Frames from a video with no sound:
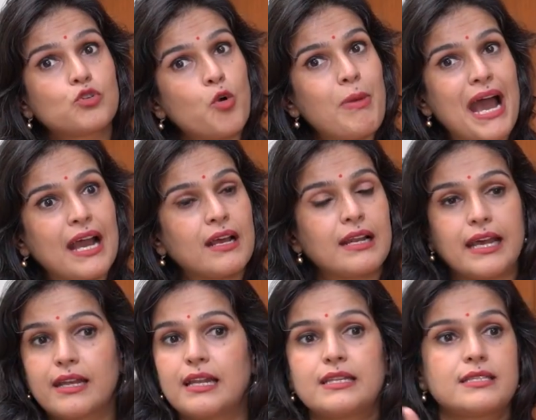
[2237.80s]
go back,
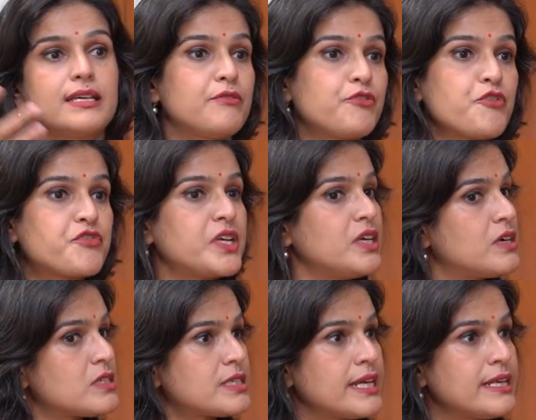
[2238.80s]
like let's say 50
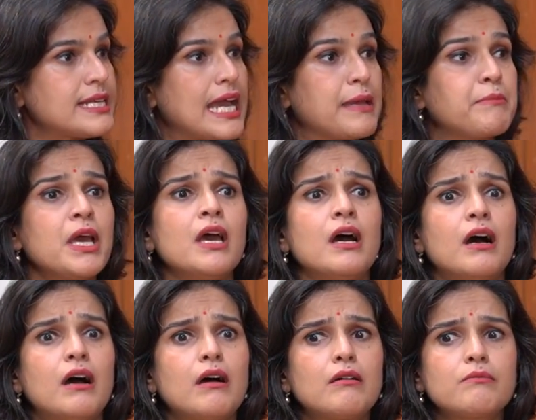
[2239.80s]
years in time,
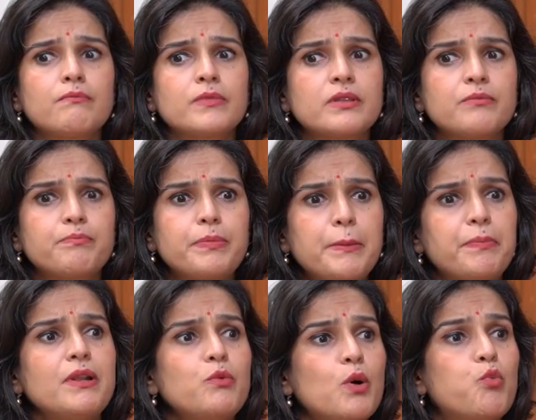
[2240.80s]

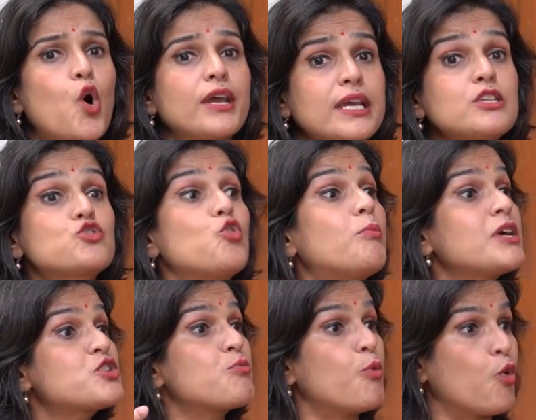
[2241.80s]
people were walking so
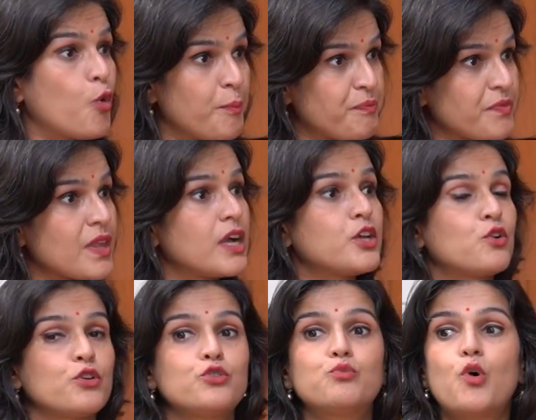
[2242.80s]
much more.
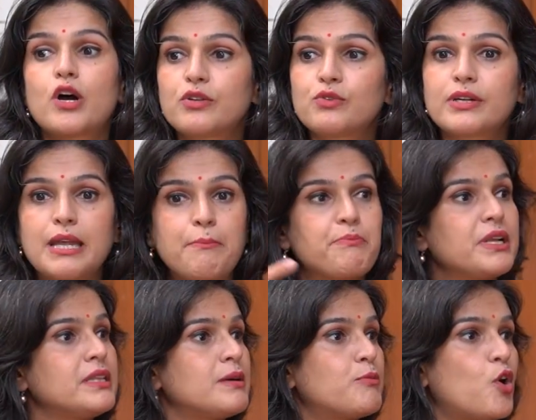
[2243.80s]
You walk to the temple
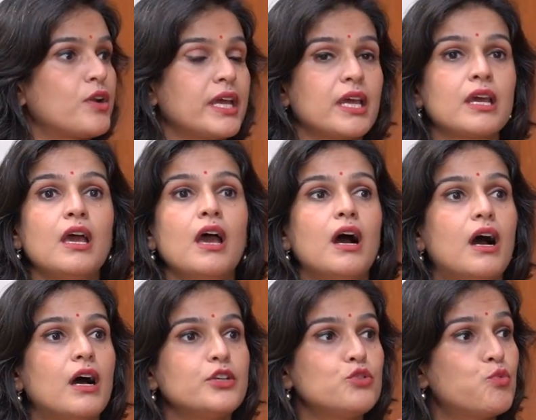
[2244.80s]
in the morning.
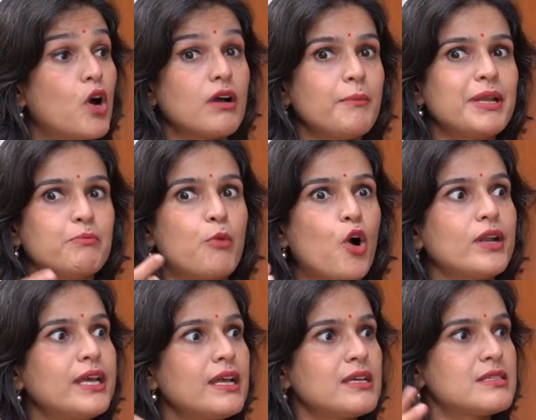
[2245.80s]

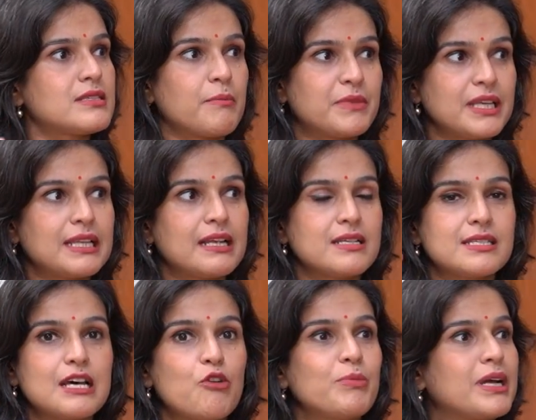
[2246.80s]
Morning is something that has
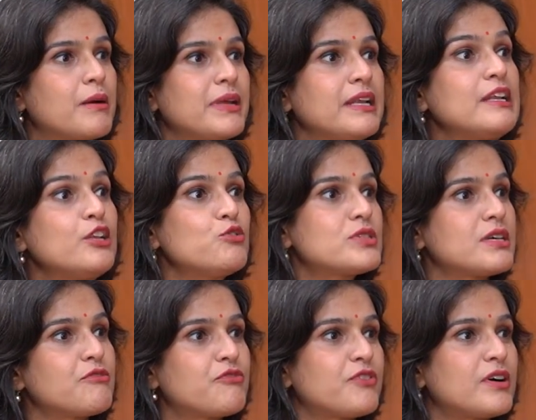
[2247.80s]
now become an
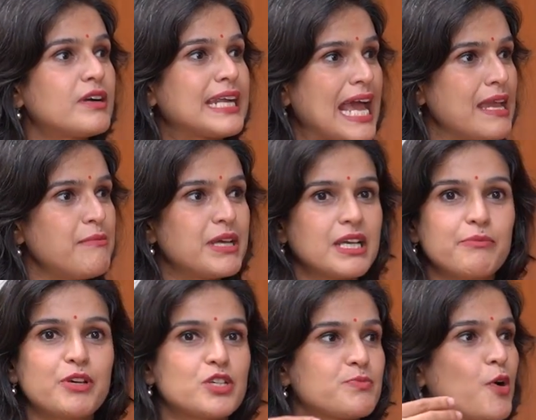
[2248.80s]
elusive timing,
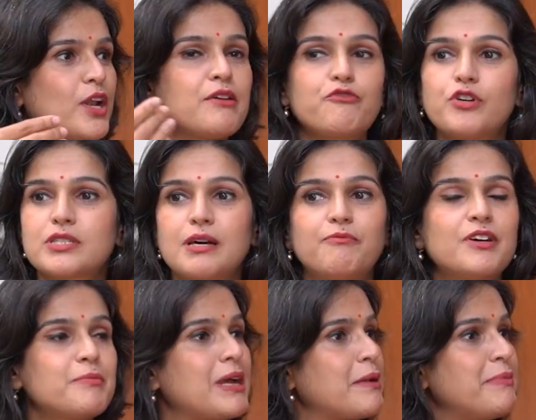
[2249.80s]
because morning for
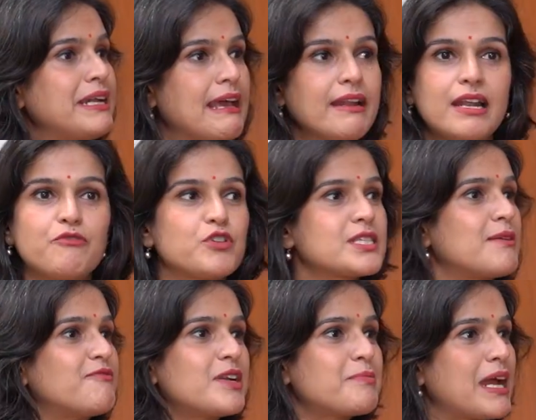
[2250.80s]
someone might be 10 and for
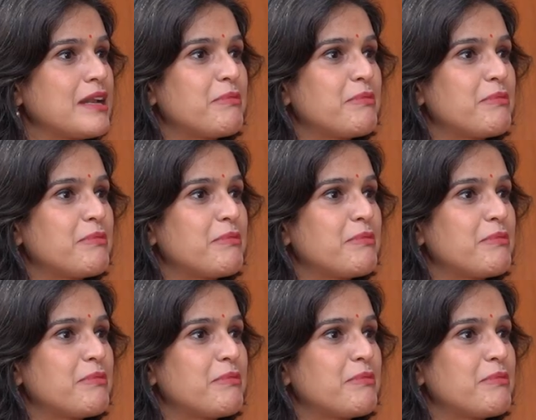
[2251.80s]
someone might be